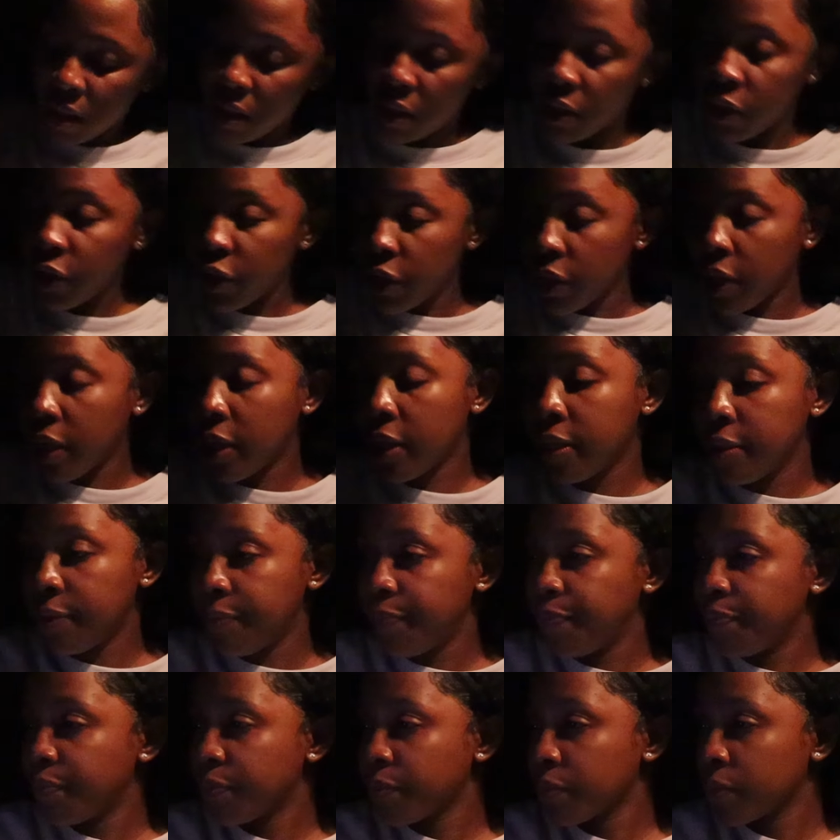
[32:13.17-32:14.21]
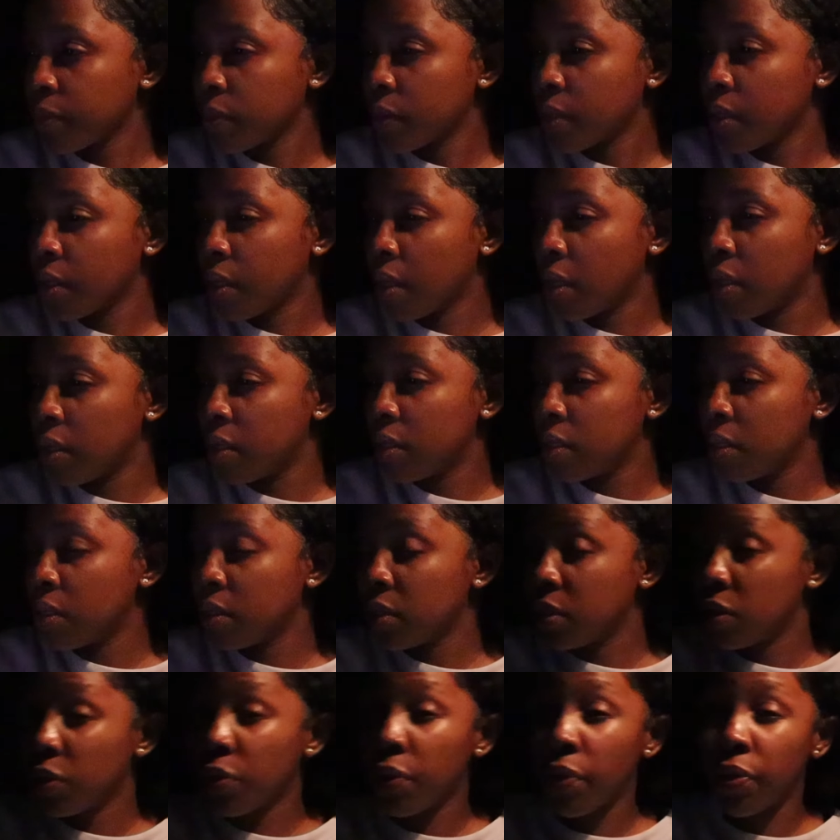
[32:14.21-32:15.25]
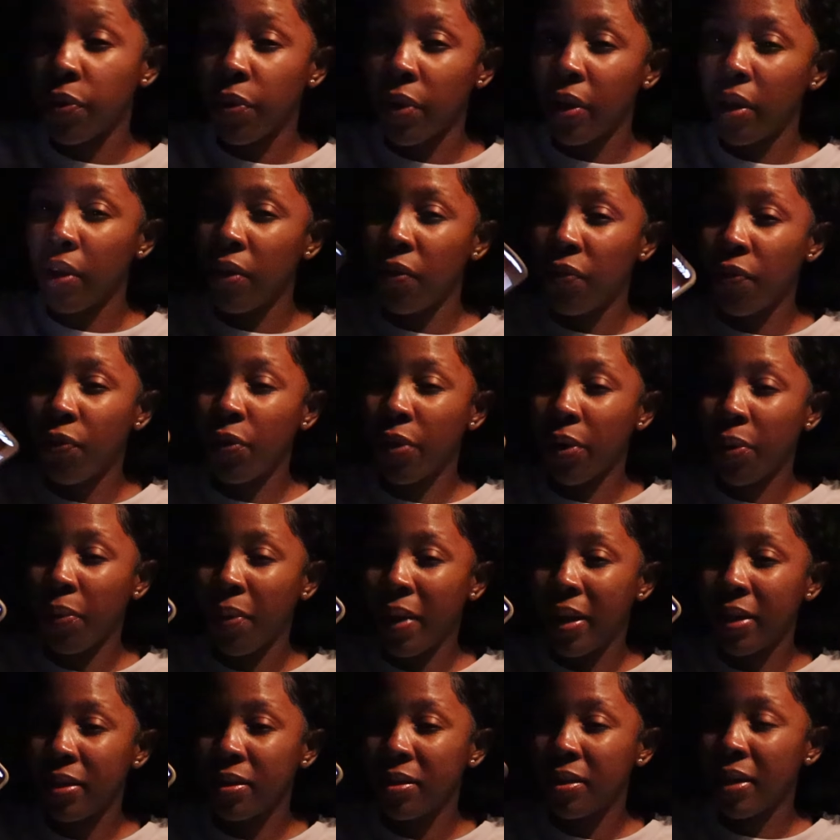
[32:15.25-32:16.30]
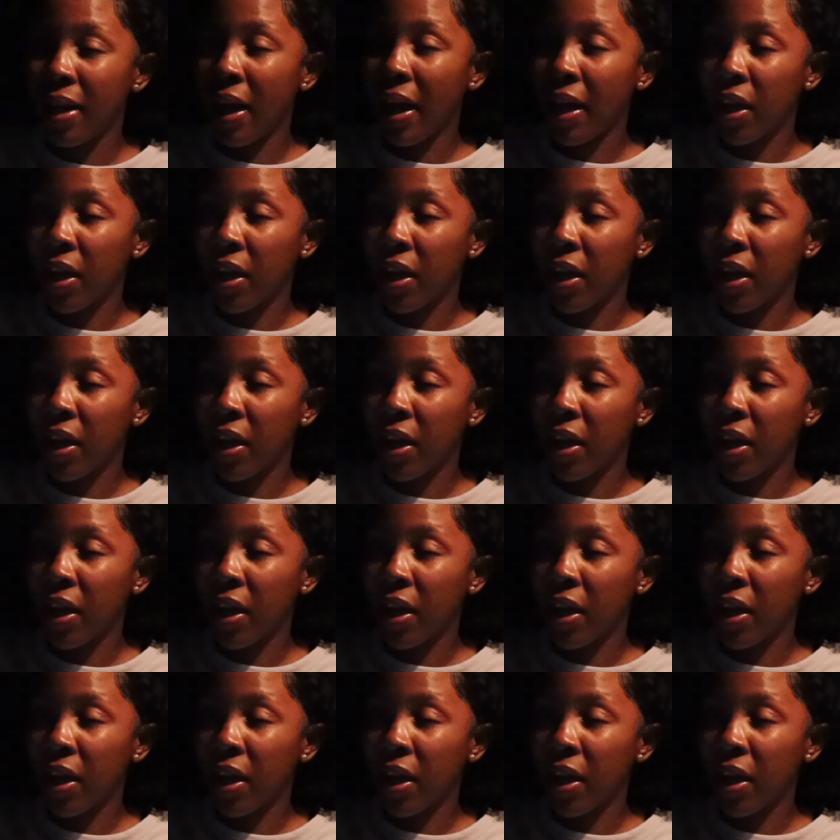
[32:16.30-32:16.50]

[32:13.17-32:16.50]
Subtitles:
literally 03:41.